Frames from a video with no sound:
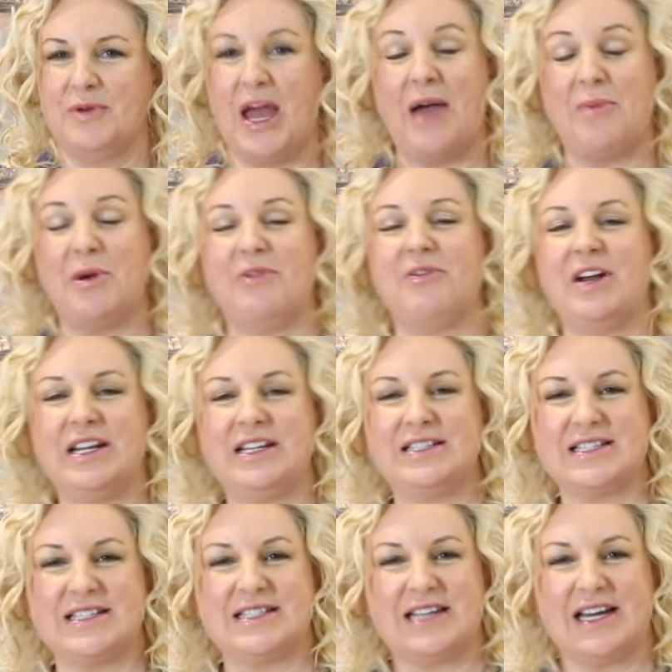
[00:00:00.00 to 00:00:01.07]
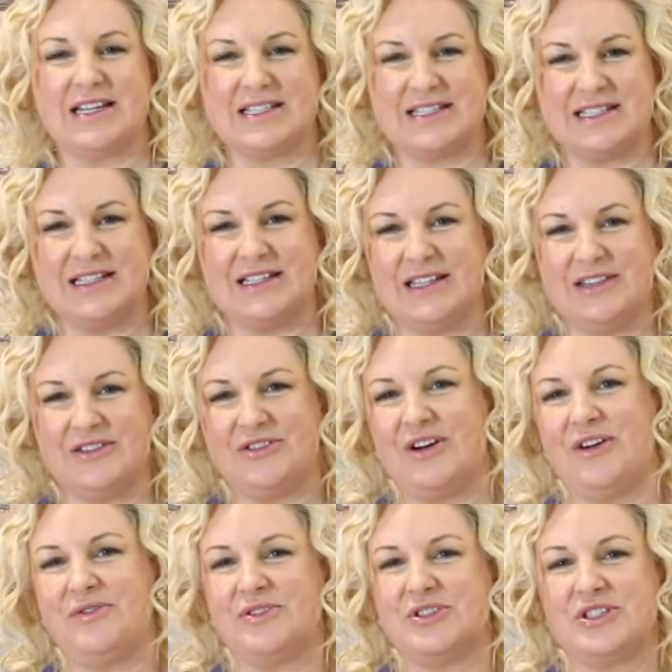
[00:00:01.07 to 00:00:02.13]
and we're ready to start sealing the truffle